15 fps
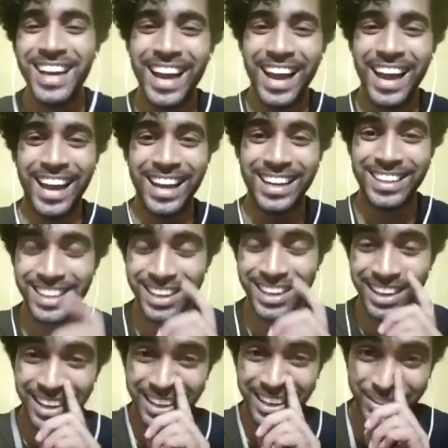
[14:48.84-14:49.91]
and
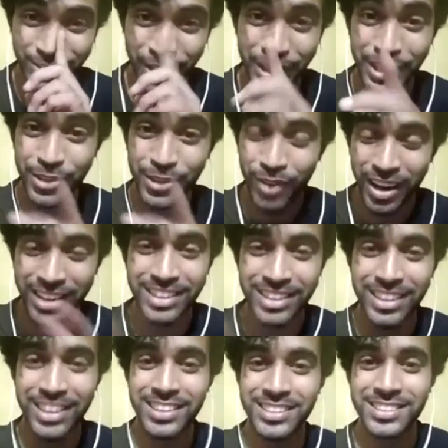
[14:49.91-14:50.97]
uh, twenty-one
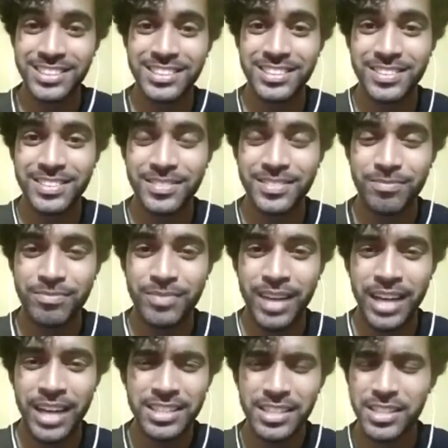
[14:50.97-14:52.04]
Guns. I
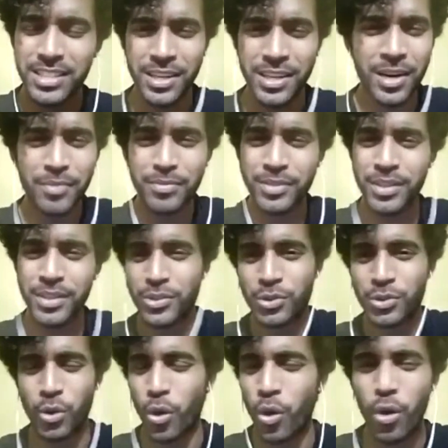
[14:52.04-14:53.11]
just love their
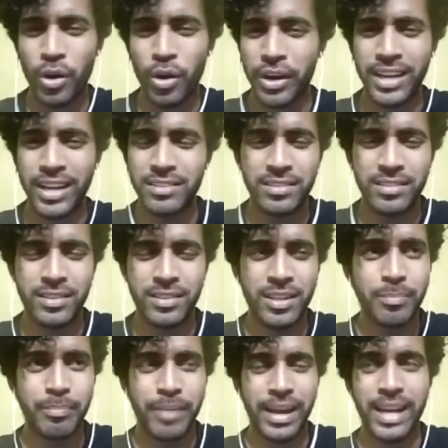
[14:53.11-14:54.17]
song, and their
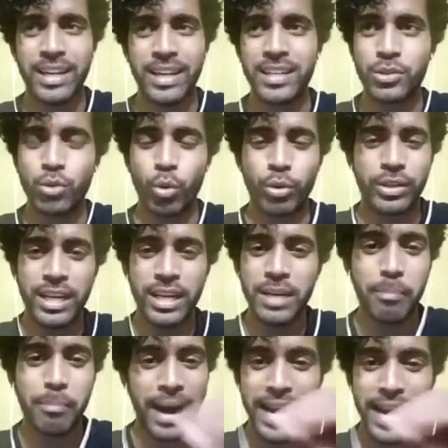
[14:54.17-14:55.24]
band is totally
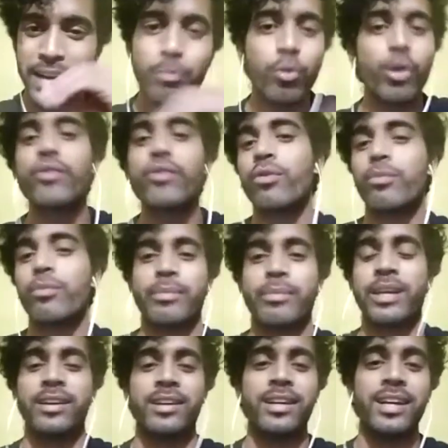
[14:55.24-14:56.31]
mind-blowing for me.
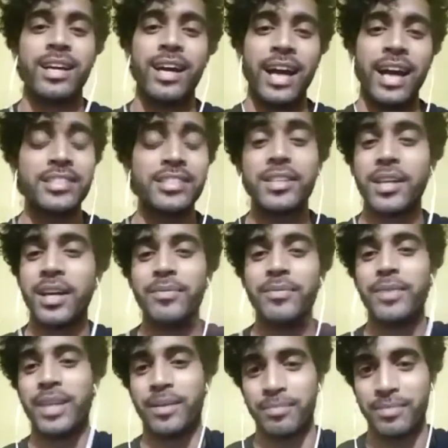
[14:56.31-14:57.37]
I I just love
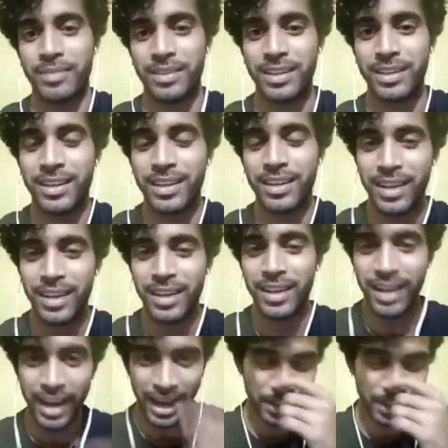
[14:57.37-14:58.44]
them.
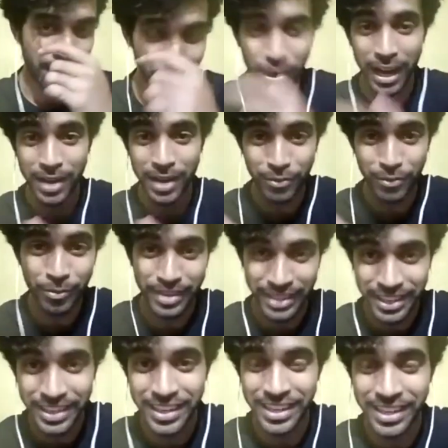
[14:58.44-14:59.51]
I, I know I'm from
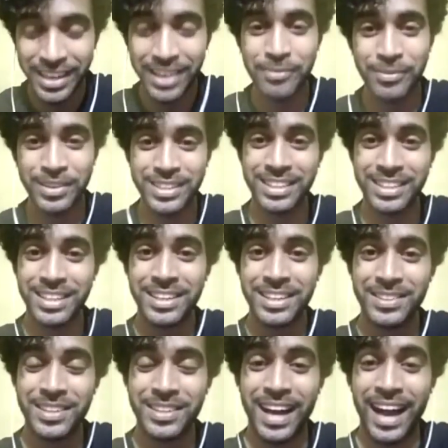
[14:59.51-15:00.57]
India, but
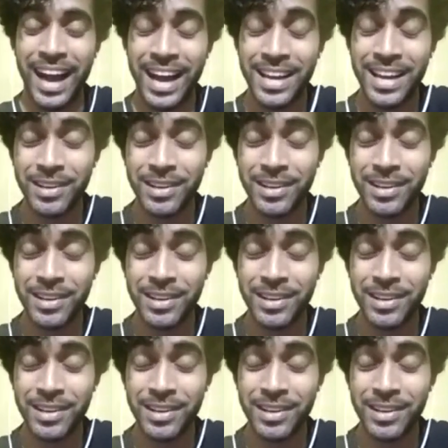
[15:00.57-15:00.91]
I